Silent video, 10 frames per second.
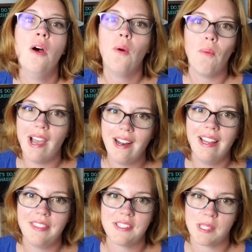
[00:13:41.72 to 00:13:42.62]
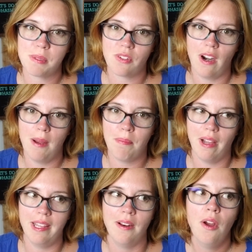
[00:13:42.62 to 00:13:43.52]
why not hit the subscribe
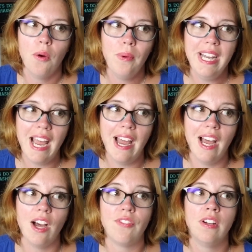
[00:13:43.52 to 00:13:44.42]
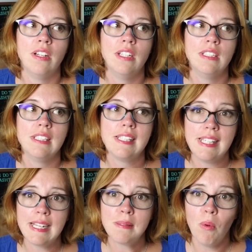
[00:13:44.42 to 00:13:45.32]
button? We have
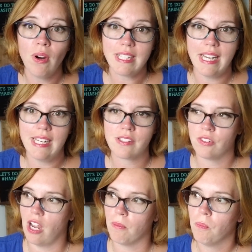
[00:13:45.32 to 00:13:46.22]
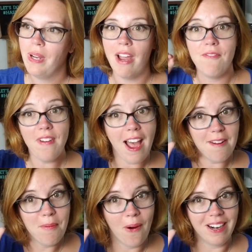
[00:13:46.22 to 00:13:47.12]
six more days, or no, we have
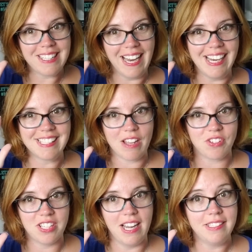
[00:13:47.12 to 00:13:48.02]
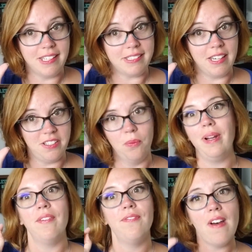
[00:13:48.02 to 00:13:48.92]
five more days after today, today's day two, we
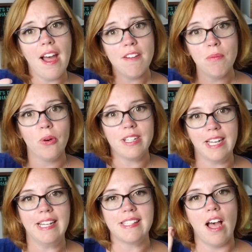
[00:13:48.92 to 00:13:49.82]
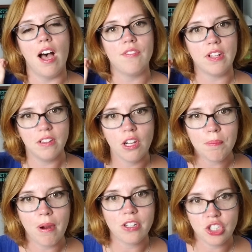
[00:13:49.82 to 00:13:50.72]
have five more days of
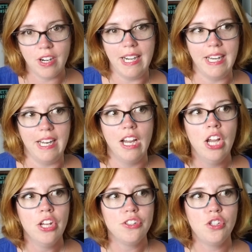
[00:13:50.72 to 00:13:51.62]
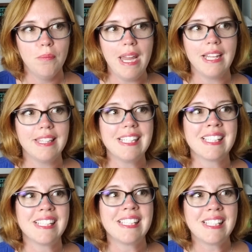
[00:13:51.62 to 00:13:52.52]
lookbook training to make this
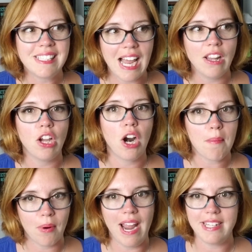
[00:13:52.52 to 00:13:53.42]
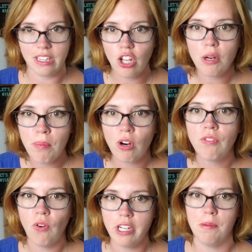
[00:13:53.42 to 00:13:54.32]
stellar branded lookbook
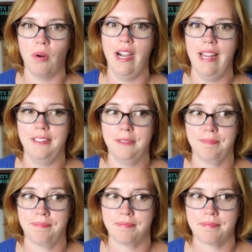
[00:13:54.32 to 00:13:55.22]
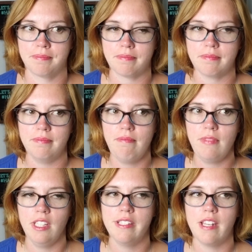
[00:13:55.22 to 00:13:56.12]
for your brand.
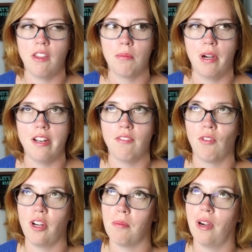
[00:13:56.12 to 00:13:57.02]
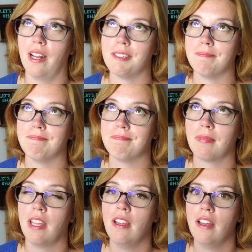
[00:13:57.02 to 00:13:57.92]
Stellar branded for your brand.
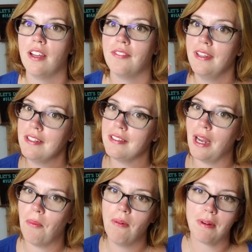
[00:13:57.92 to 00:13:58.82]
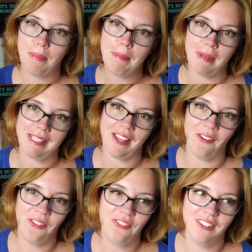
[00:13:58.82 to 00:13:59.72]
Eventually I won't repeat myself.